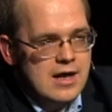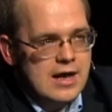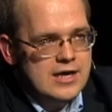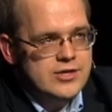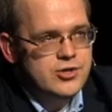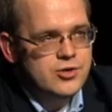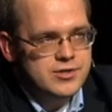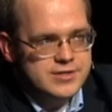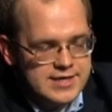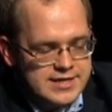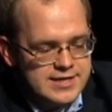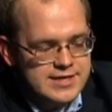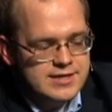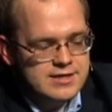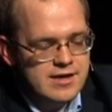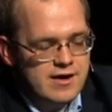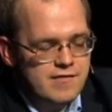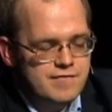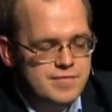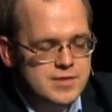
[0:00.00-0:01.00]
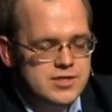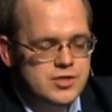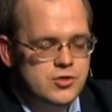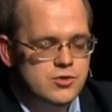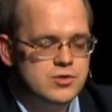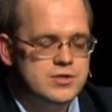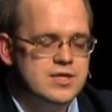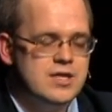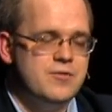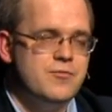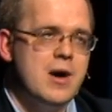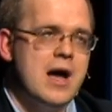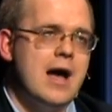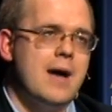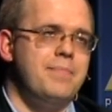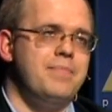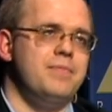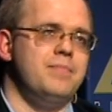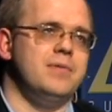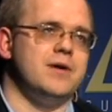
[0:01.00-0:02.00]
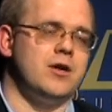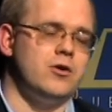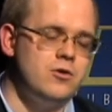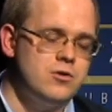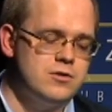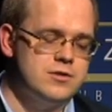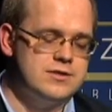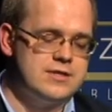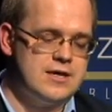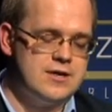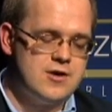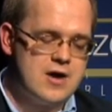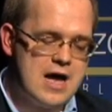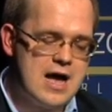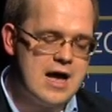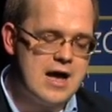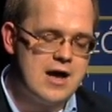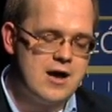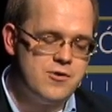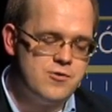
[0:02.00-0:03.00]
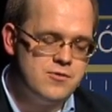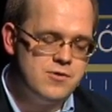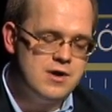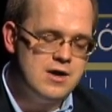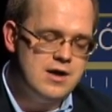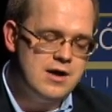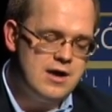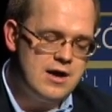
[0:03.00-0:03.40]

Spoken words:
authoritarian governments use the web, but also how